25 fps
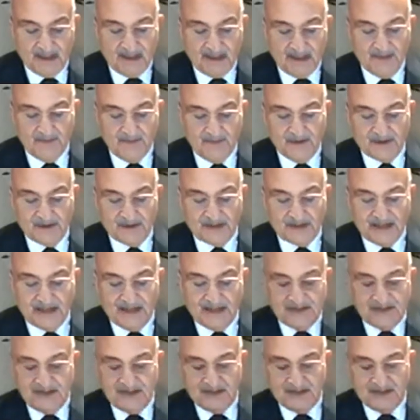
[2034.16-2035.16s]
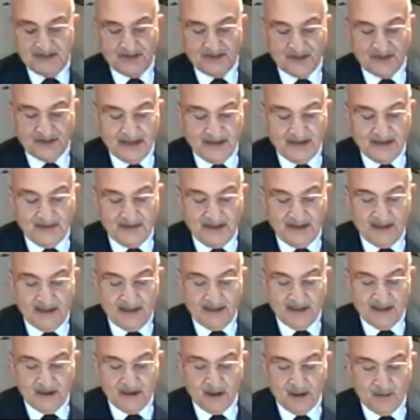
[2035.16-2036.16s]
emphasizing
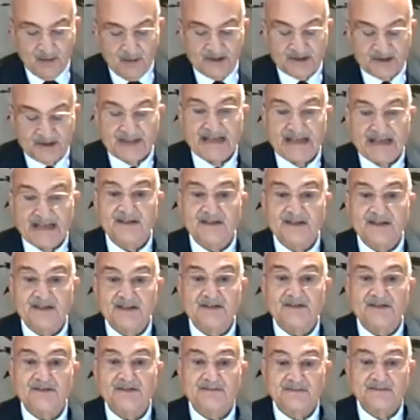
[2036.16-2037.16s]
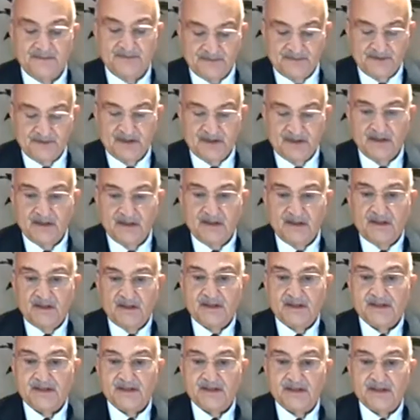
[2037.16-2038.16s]
strengthening global standards
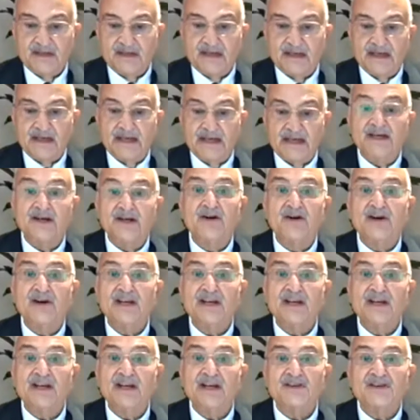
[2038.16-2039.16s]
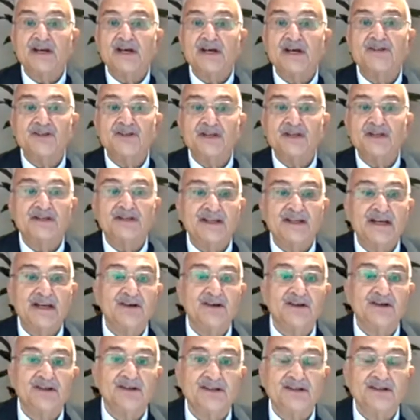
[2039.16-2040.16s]
in research
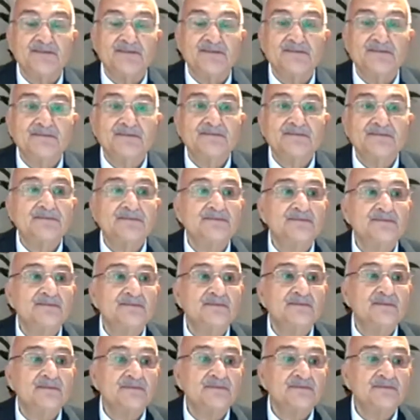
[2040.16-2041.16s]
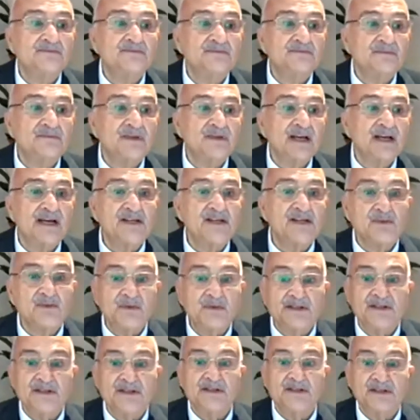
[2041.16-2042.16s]
integrity, as we
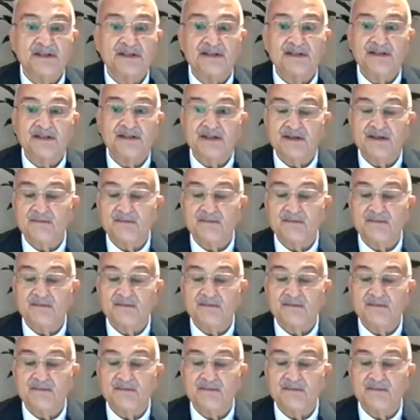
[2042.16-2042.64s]
did at the